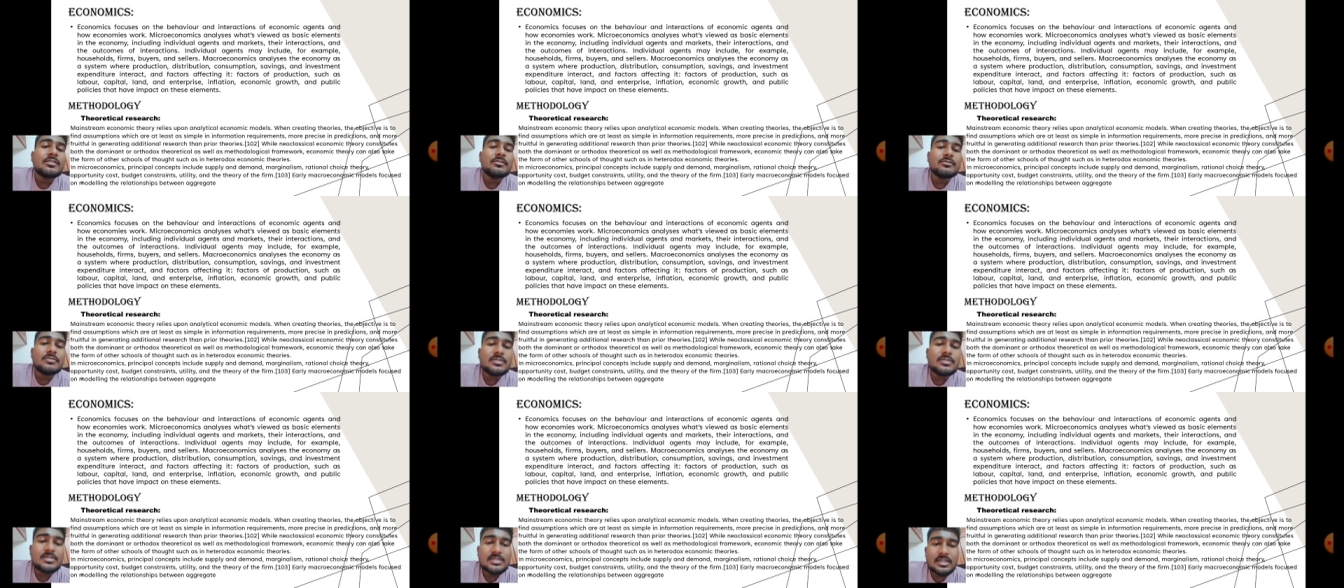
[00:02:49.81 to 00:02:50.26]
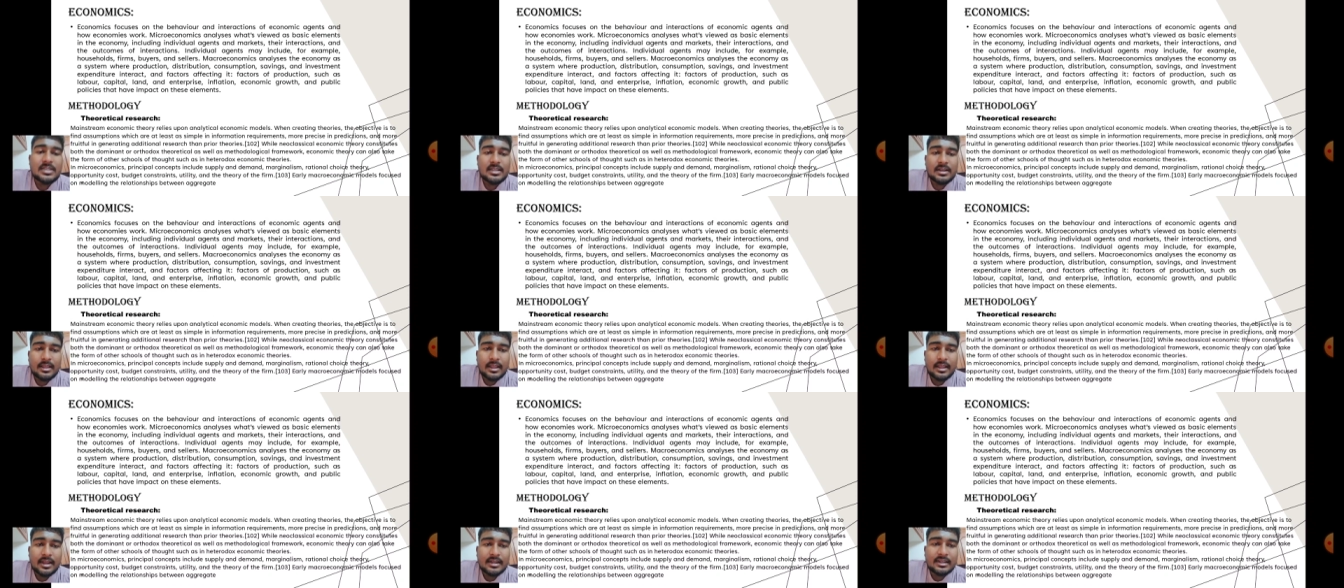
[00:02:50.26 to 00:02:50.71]
which are
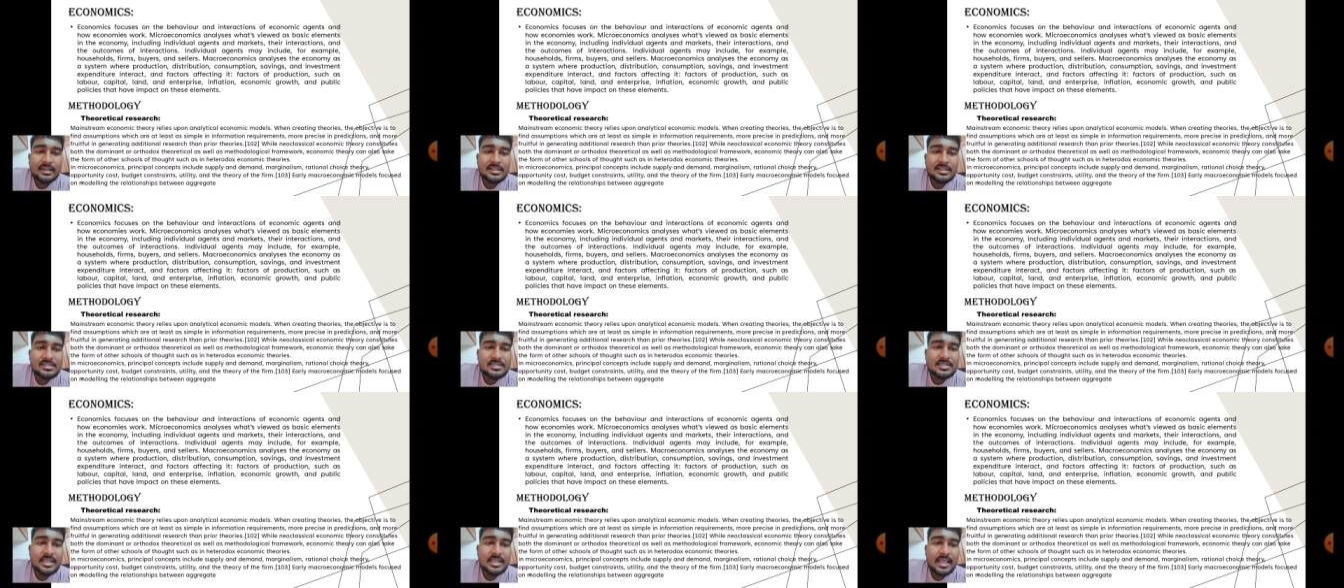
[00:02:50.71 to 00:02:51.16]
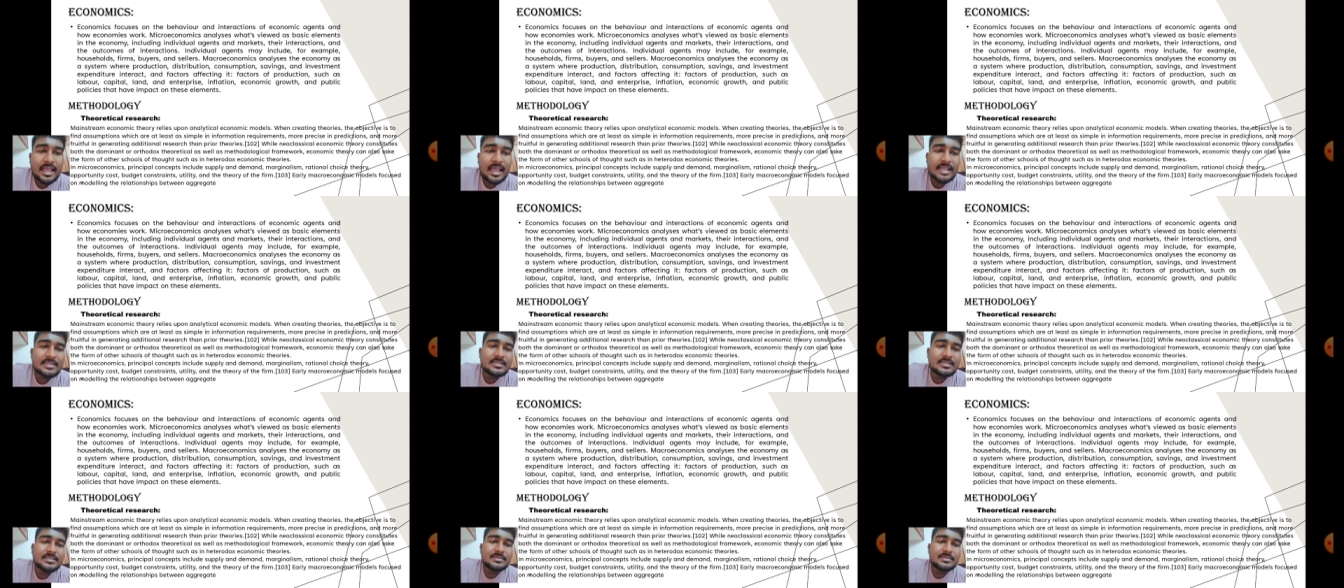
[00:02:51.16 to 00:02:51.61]
at least
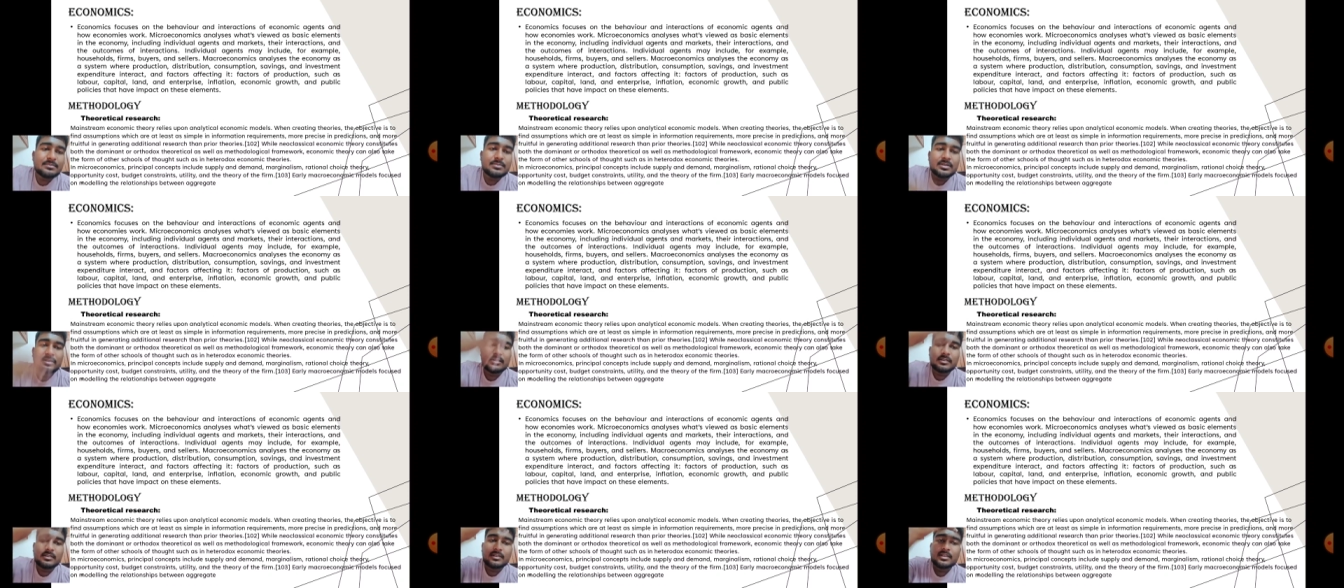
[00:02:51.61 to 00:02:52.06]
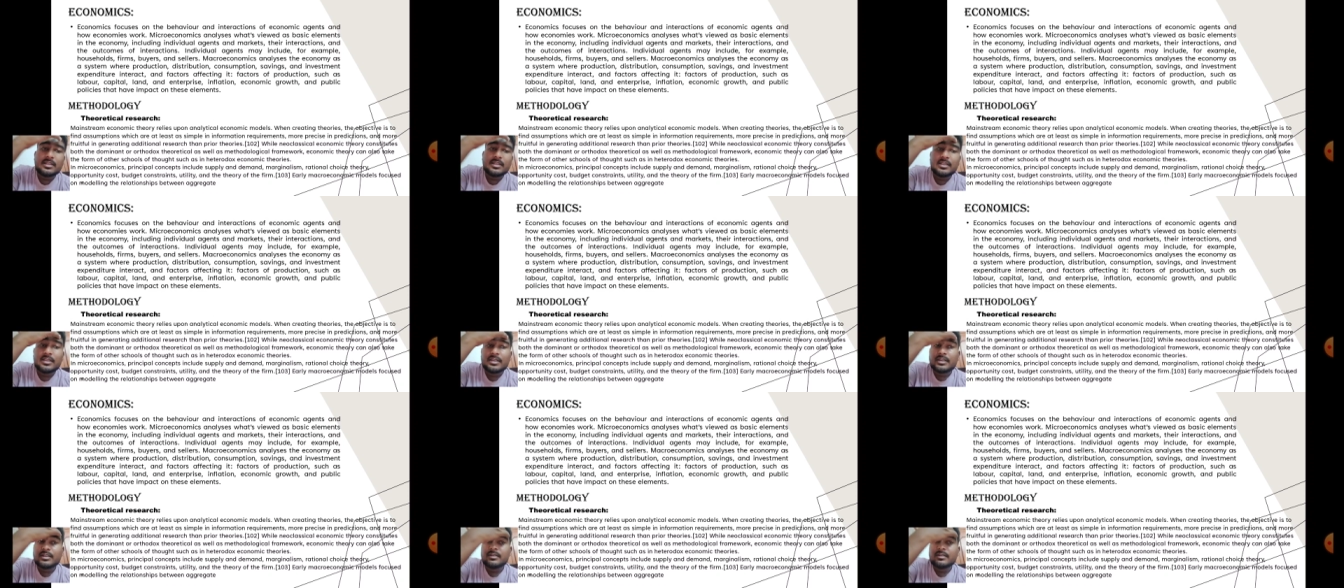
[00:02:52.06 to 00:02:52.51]
as simple in
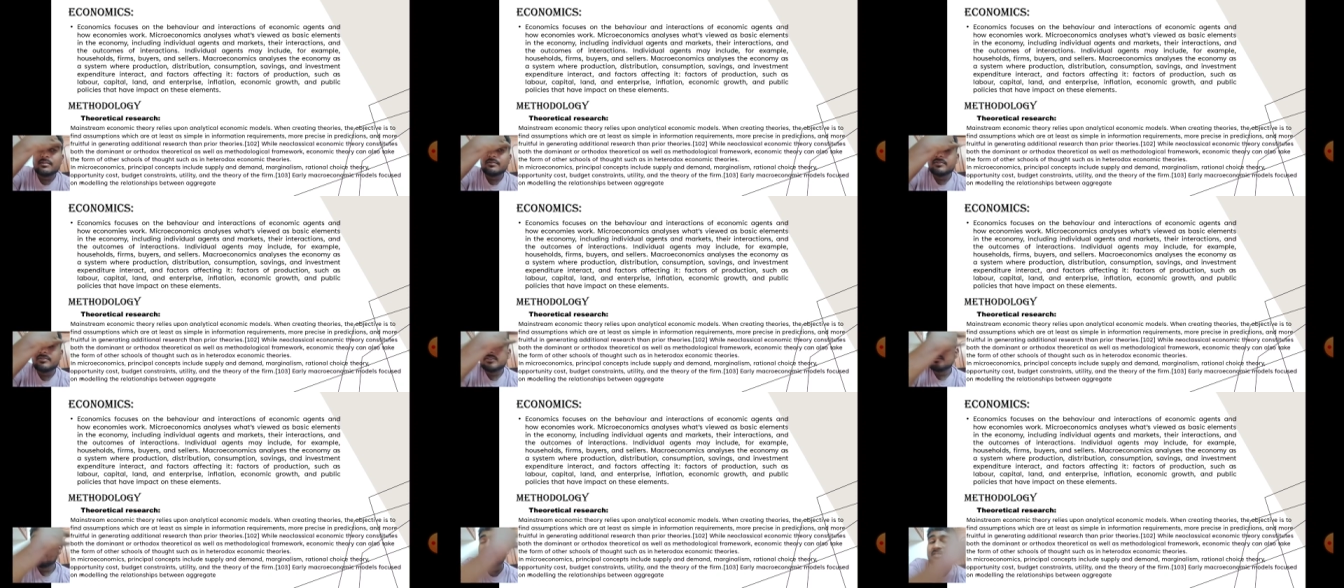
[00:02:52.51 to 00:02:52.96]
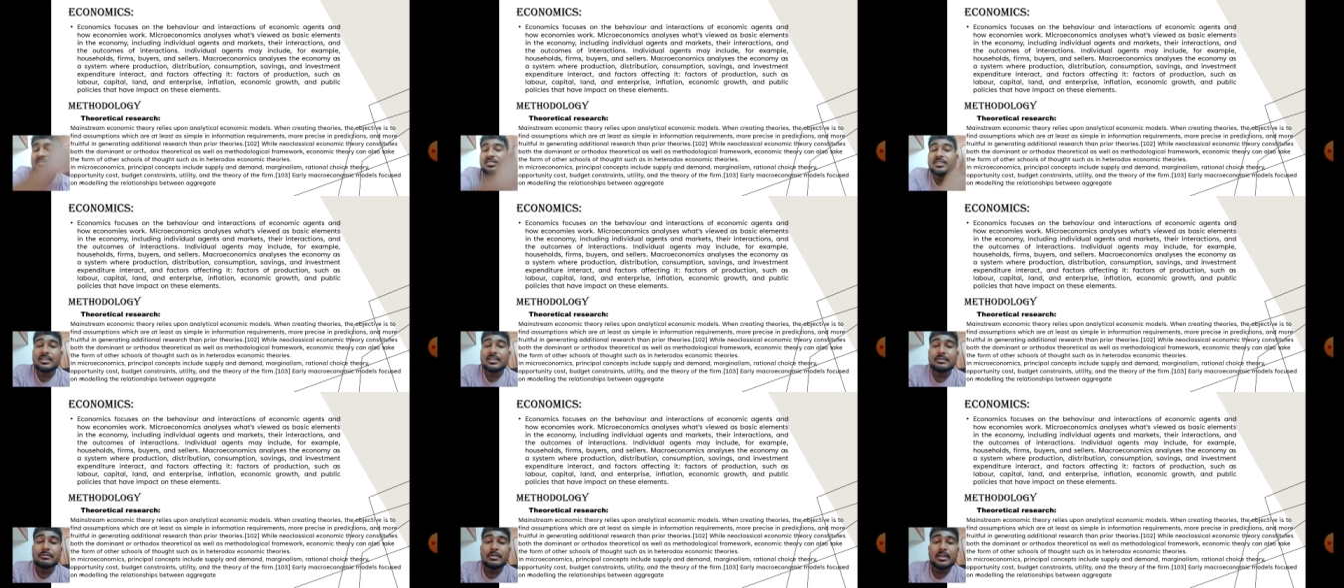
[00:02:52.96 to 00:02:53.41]
information
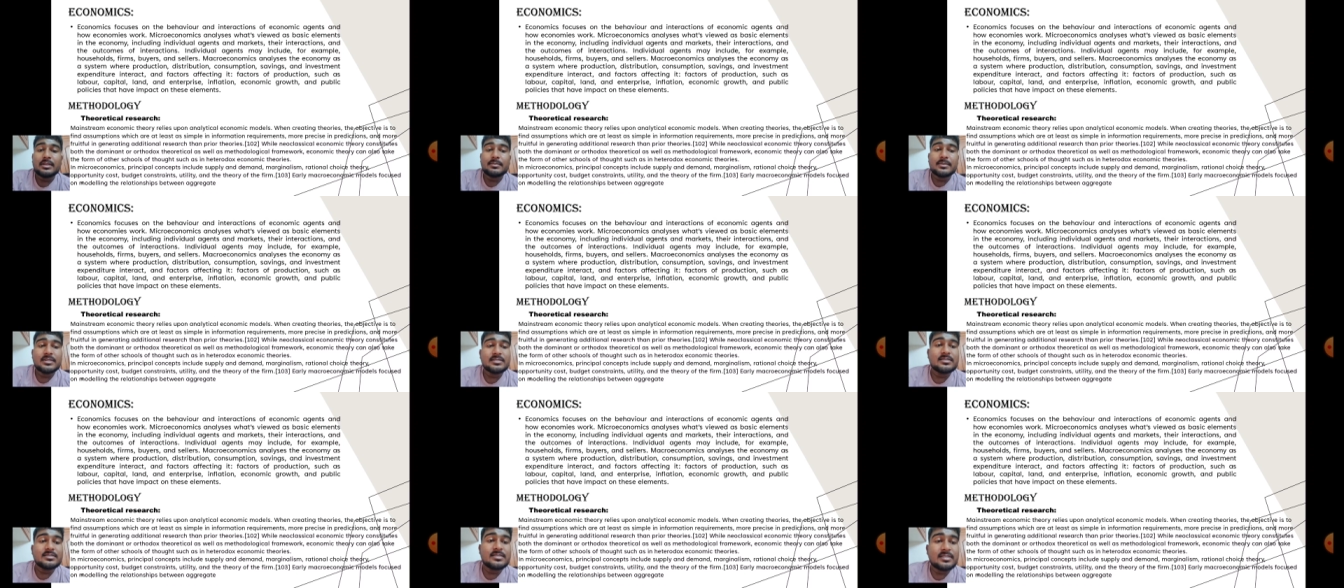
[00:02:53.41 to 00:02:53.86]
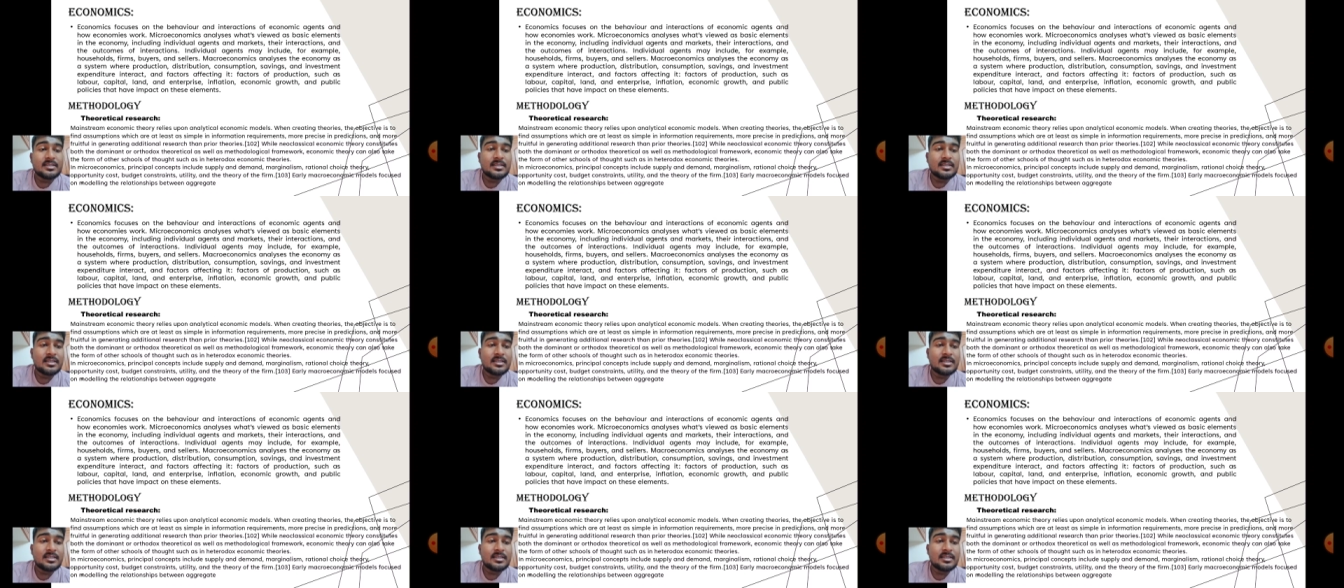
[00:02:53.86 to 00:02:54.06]
requirements,